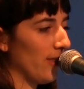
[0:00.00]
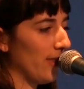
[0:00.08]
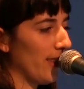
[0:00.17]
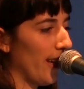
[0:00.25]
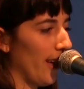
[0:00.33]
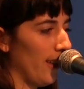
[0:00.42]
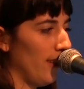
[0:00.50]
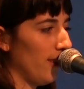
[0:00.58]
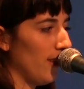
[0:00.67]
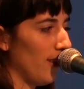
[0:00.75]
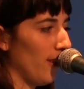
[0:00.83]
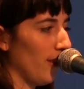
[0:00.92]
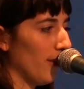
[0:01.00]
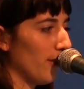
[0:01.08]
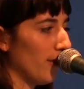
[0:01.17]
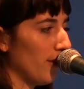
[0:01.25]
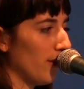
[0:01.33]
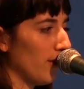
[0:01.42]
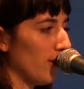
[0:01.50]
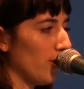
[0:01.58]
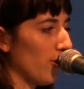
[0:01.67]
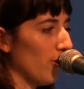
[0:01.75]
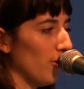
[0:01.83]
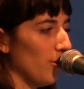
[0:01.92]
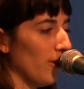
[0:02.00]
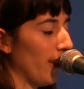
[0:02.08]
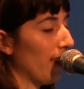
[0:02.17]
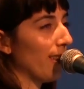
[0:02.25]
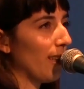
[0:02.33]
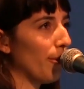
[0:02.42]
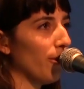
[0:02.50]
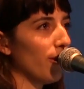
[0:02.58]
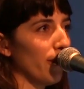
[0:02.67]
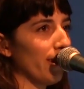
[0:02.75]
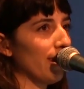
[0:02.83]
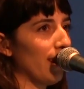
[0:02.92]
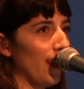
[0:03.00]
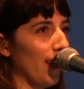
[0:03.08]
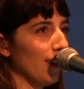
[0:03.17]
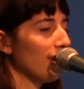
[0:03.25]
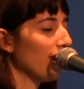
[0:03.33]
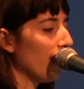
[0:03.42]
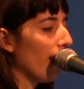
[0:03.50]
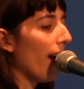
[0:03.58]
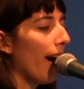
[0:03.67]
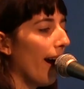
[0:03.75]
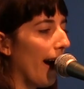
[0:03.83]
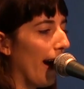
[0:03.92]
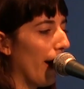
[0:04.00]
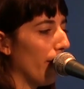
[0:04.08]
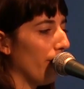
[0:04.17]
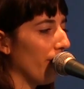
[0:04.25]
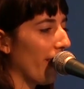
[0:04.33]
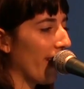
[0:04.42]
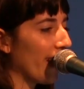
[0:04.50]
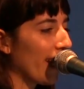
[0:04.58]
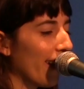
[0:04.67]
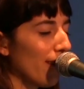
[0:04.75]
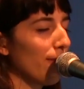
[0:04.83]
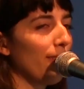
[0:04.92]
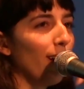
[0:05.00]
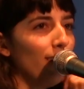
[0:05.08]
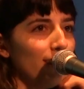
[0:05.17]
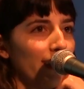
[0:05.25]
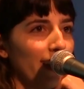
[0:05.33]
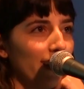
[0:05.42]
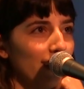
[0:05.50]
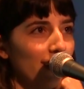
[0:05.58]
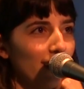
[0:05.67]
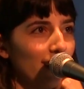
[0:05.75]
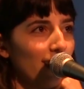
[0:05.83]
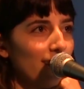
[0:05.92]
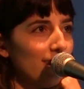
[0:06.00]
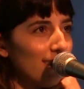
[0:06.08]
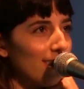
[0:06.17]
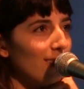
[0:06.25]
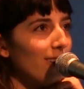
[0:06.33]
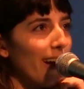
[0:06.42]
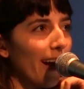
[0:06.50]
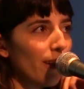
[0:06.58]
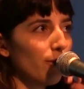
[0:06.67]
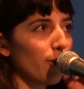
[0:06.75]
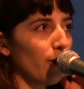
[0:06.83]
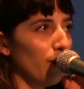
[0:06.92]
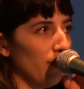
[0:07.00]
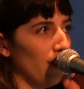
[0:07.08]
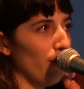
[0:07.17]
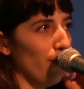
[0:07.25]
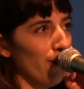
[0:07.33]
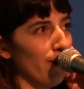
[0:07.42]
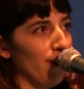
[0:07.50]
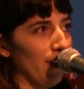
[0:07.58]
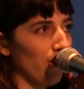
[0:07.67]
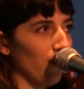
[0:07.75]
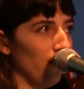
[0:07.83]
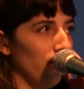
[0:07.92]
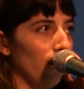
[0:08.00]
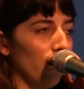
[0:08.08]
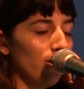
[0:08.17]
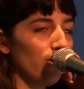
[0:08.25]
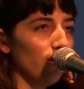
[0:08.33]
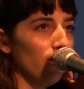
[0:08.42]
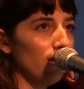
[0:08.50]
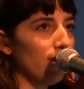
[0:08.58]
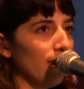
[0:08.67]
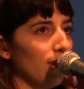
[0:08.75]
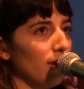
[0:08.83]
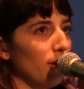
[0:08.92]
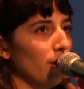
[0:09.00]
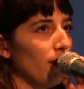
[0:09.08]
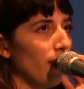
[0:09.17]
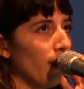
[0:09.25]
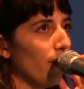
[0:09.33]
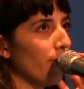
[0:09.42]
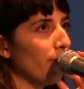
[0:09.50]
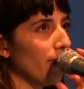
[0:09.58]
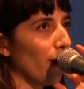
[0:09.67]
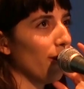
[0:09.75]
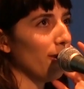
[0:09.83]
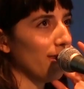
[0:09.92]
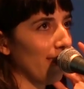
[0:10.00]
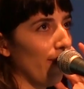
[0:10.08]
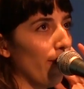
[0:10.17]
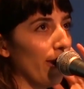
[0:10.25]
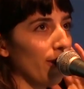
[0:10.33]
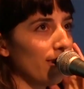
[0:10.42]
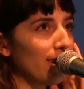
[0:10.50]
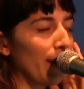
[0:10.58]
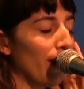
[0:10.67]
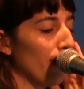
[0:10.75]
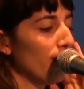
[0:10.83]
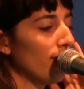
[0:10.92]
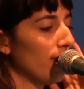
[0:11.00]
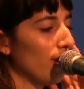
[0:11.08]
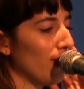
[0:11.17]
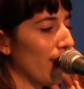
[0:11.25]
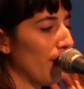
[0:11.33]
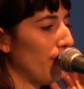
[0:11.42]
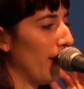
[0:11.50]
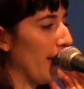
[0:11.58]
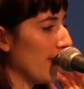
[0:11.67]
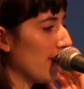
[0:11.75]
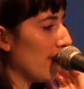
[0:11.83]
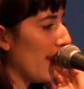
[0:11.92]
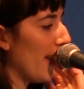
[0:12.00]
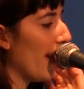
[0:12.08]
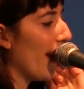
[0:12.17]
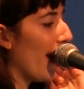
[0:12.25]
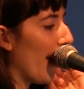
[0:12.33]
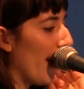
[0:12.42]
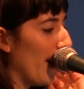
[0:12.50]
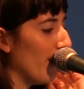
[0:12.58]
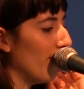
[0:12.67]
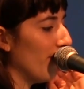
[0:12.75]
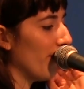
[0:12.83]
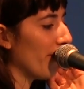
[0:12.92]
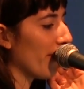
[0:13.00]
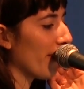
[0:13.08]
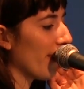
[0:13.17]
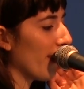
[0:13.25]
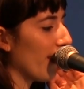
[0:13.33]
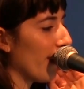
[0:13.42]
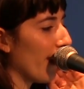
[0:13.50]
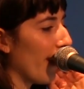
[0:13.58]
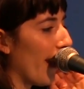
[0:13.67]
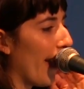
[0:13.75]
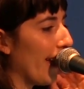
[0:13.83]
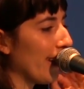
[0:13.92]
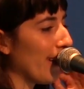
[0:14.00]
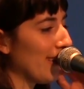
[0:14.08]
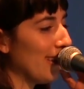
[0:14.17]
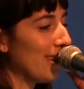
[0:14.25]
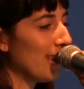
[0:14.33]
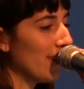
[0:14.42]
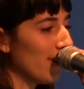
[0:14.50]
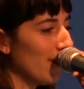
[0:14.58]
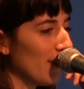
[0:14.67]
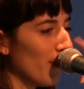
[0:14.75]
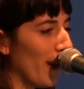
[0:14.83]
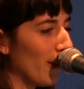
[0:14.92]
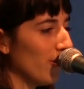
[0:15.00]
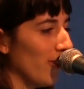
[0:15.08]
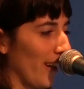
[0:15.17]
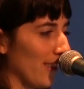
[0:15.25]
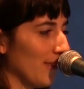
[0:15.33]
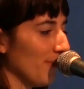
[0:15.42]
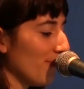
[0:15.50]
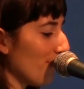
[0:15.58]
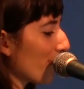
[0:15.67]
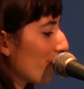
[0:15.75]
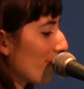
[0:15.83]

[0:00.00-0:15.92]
I just had, a double chorus at the end. And I kind of felt that it still had room to move, and it should still go somewhere or step up to another place. And I was listening to some Michael Jackson,